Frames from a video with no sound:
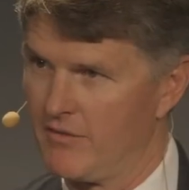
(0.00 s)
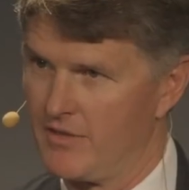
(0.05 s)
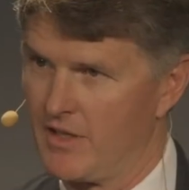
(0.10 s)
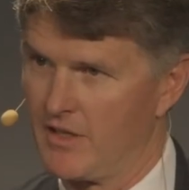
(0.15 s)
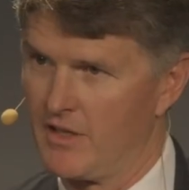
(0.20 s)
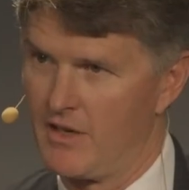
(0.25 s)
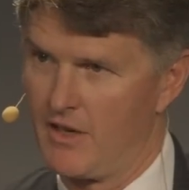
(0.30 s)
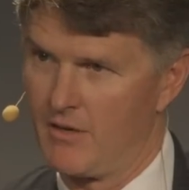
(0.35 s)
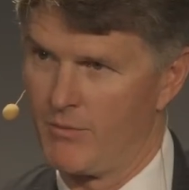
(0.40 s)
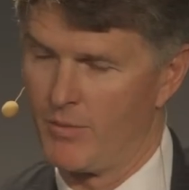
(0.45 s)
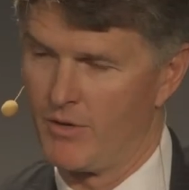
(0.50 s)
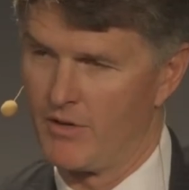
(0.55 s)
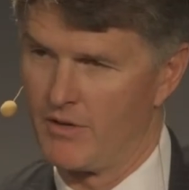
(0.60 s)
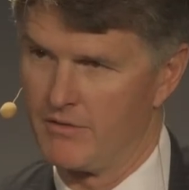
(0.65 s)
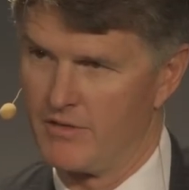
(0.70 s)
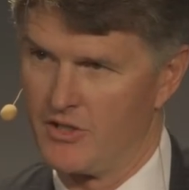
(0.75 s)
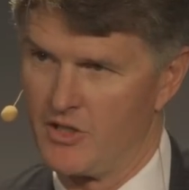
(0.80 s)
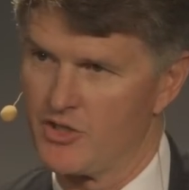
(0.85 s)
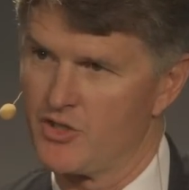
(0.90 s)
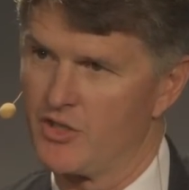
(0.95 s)
I've done a number
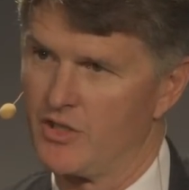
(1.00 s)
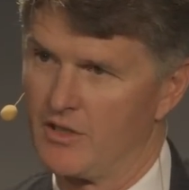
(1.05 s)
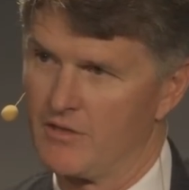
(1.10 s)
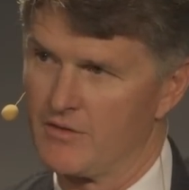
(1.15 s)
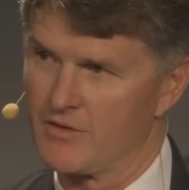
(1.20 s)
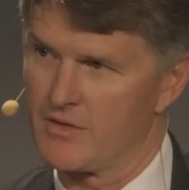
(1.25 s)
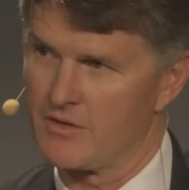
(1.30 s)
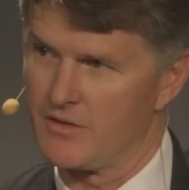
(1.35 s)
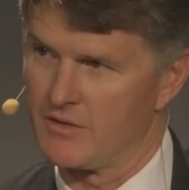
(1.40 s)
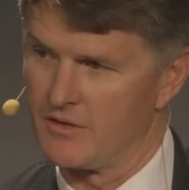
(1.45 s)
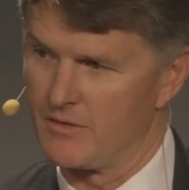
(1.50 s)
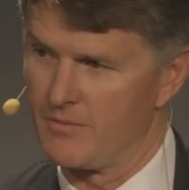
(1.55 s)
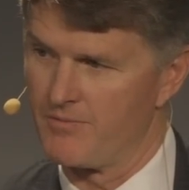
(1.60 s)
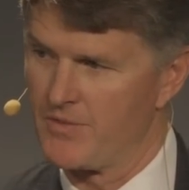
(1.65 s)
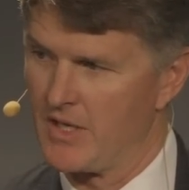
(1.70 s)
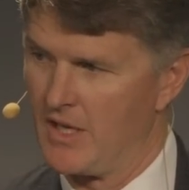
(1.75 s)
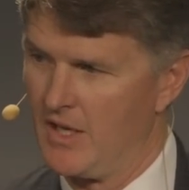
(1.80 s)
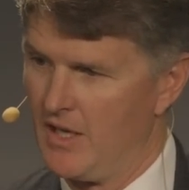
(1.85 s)
of initiatives to,